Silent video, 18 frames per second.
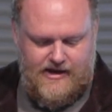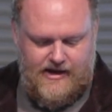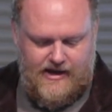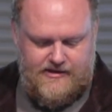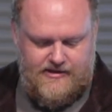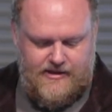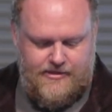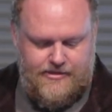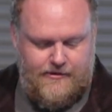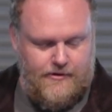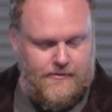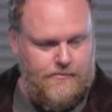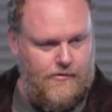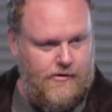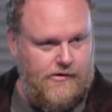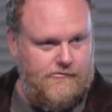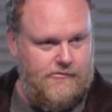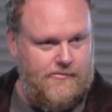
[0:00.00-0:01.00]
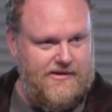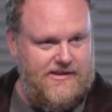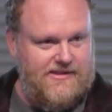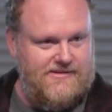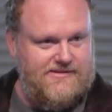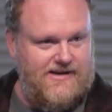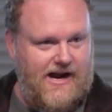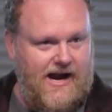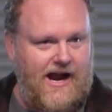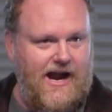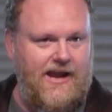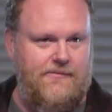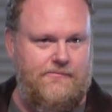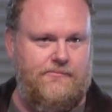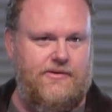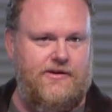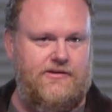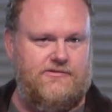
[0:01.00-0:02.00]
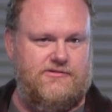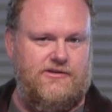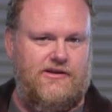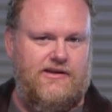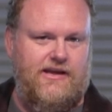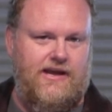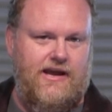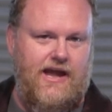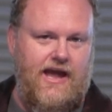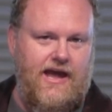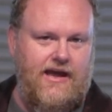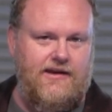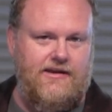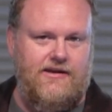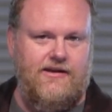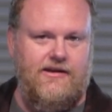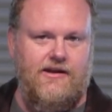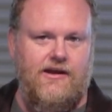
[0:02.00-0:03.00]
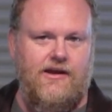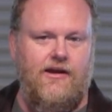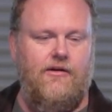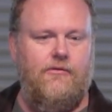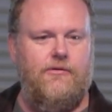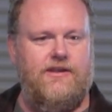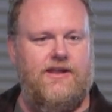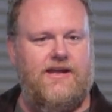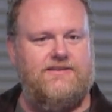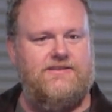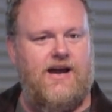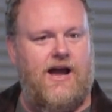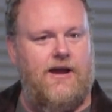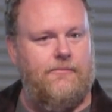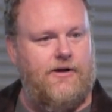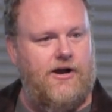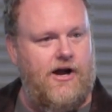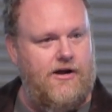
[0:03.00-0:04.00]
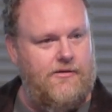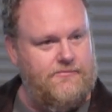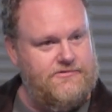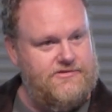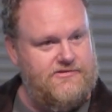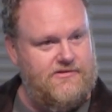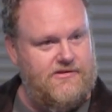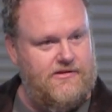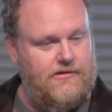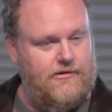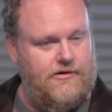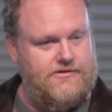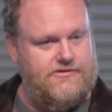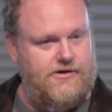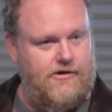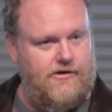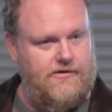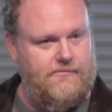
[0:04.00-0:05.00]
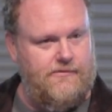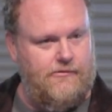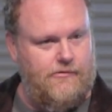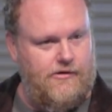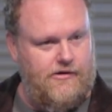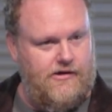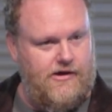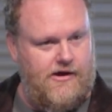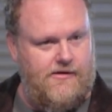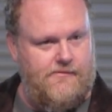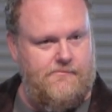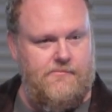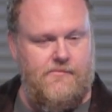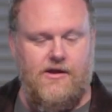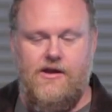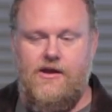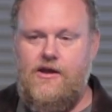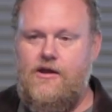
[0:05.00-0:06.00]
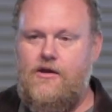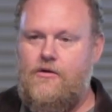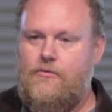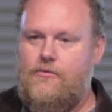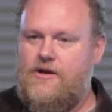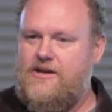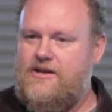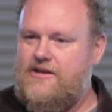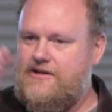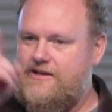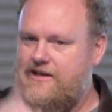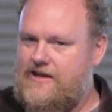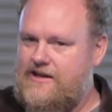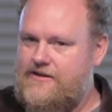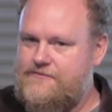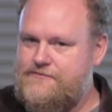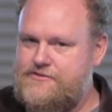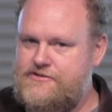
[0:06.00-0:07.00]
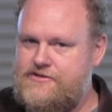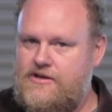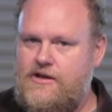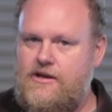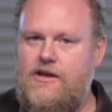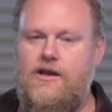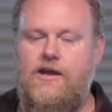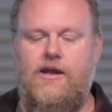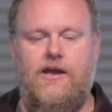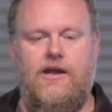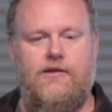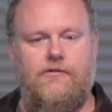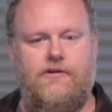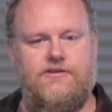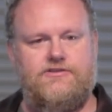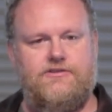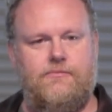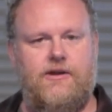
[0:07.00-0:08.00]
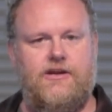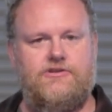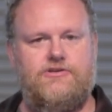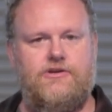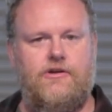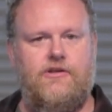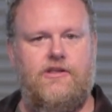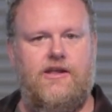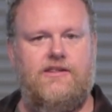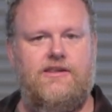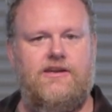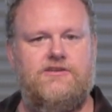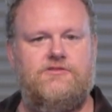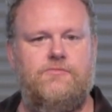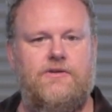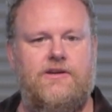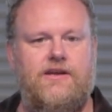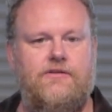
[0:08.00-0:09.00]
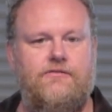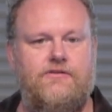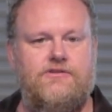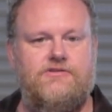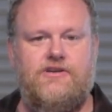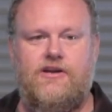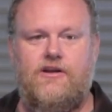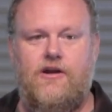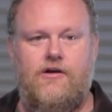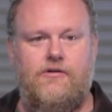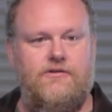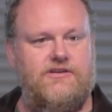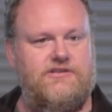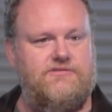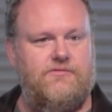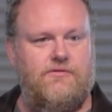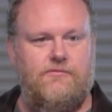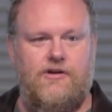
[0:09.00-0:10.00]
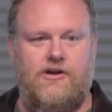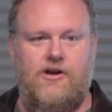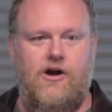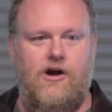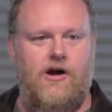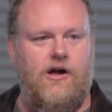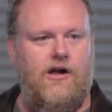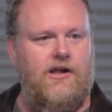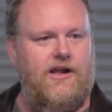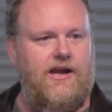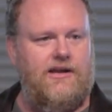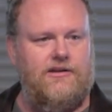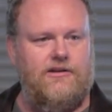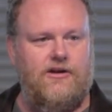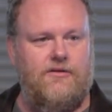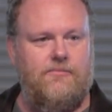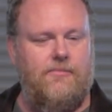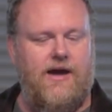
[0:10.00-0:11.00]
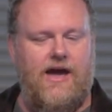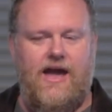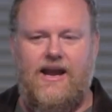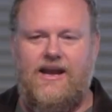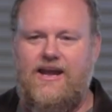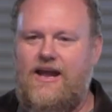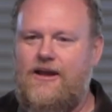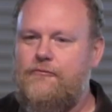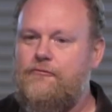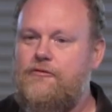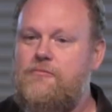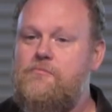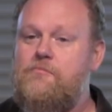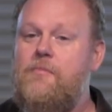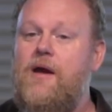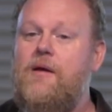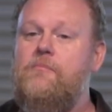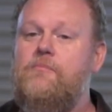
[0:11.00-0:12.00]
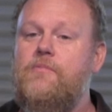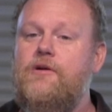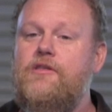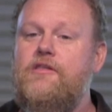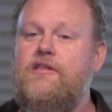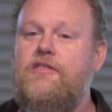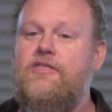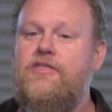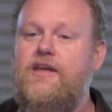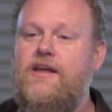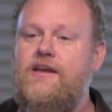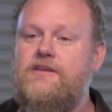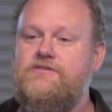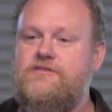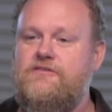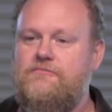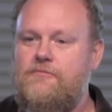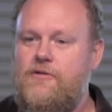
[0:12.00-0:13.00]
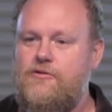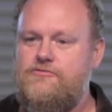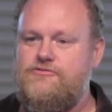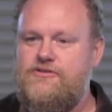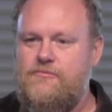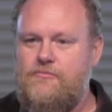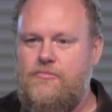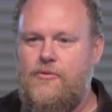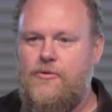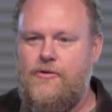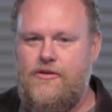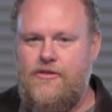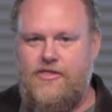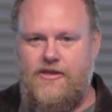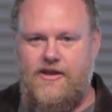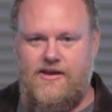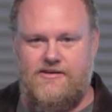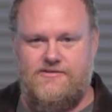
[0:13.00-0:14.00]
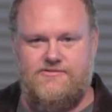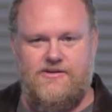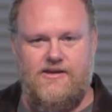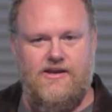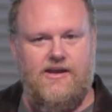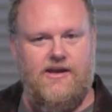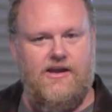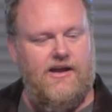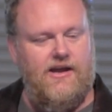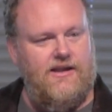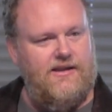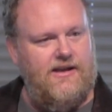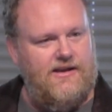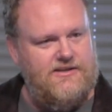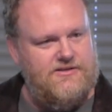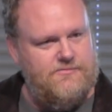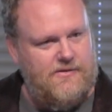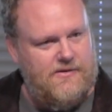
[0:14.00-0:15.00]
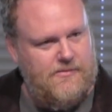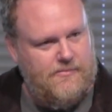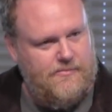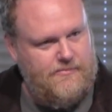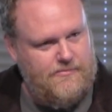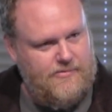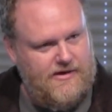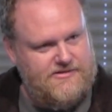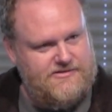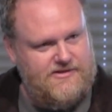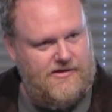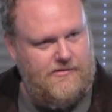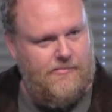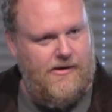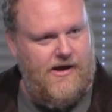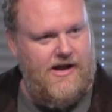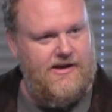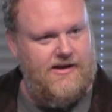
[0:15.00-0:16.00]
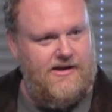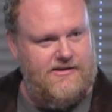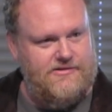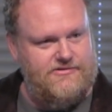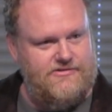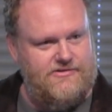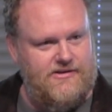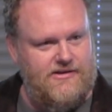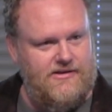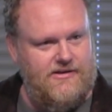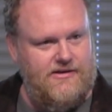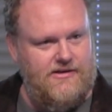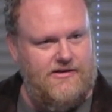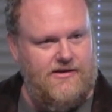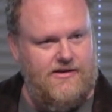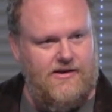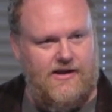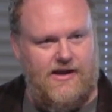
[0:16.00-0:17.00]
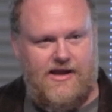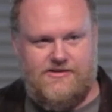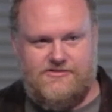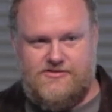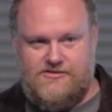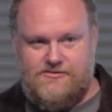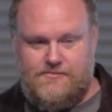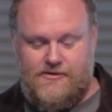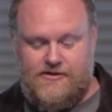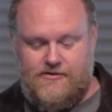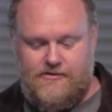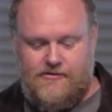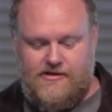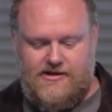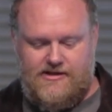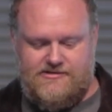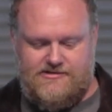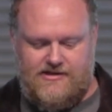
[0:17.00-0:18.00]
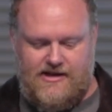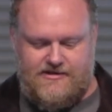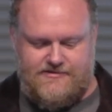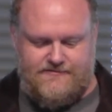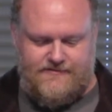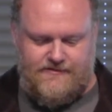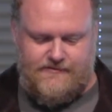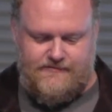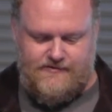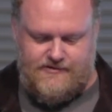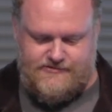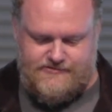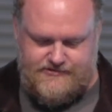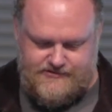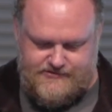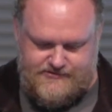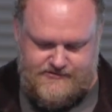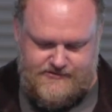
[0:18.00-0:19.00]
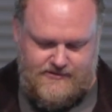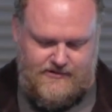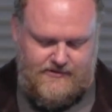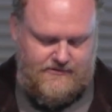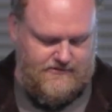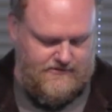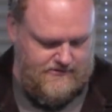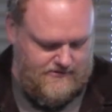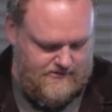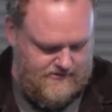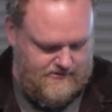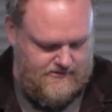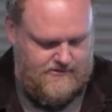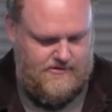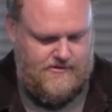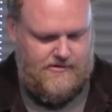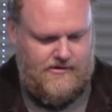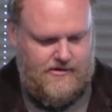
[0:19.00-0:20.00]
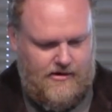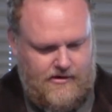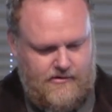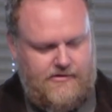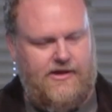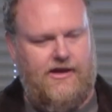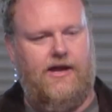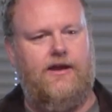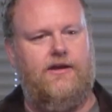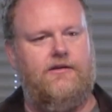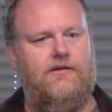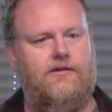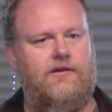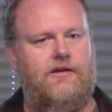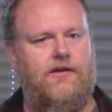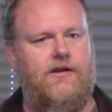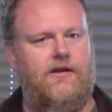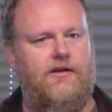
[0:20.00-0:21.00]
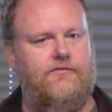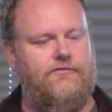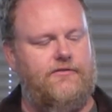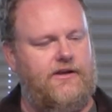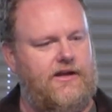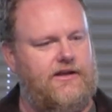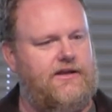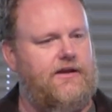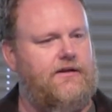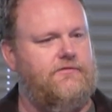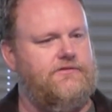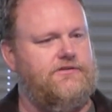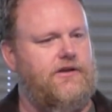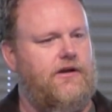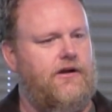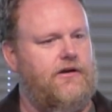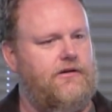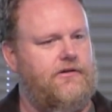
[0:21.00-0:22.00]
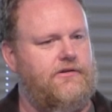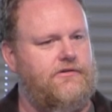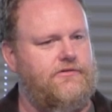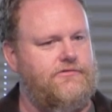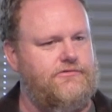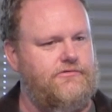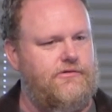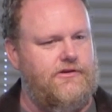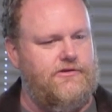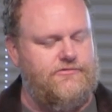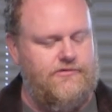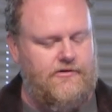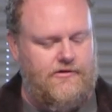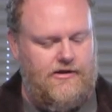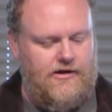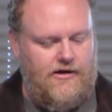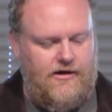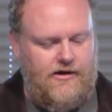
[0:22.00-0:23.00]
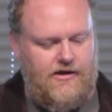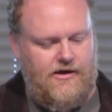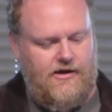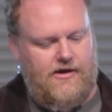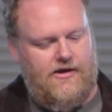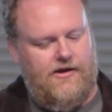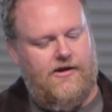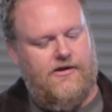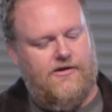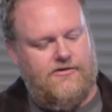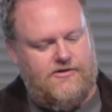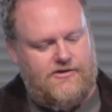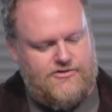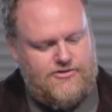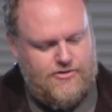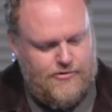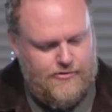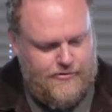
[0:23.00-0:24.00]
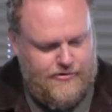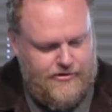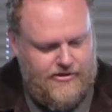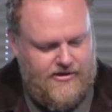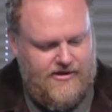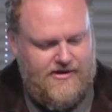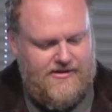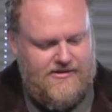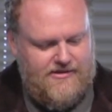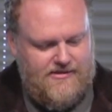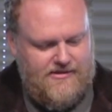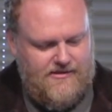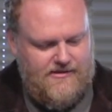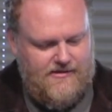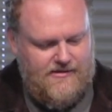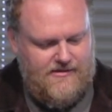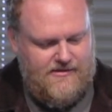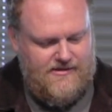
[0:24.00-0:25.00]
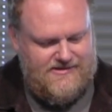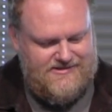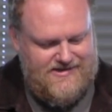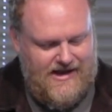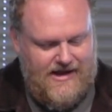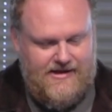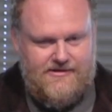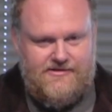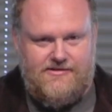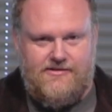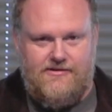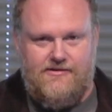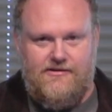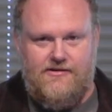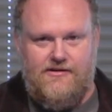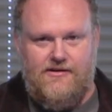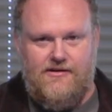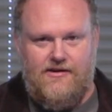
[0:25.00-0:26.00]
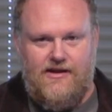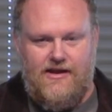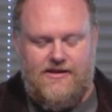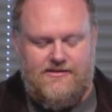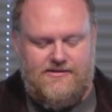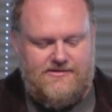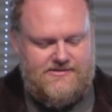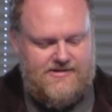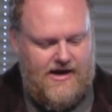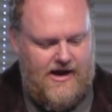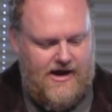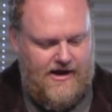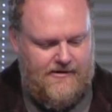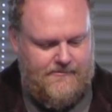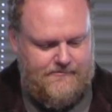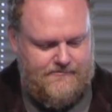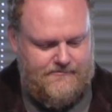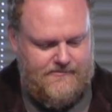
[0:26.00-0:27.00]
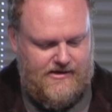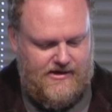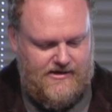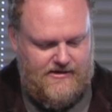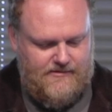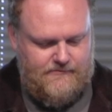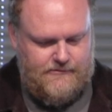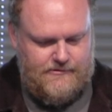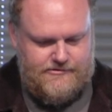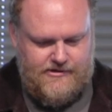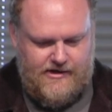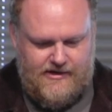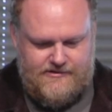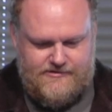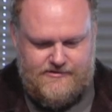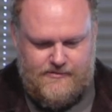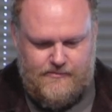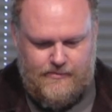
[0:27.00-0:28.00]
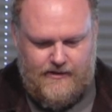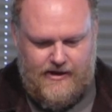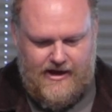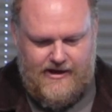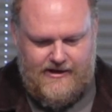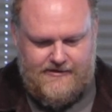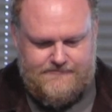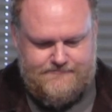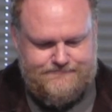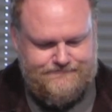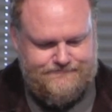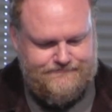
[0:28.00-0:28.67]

And then third point will be the time. Peter's looking ahead. When that time comes, the Lord told him it will come. When he leaves, he wants to make sure that these believers can always recall and look back and remember the things, the most important things that he's been impressing upon us as he's been doing these last few verses. Okay feel like that was longer than usual intro there. The truth, the tent, and the time, and then we'll try to apply it.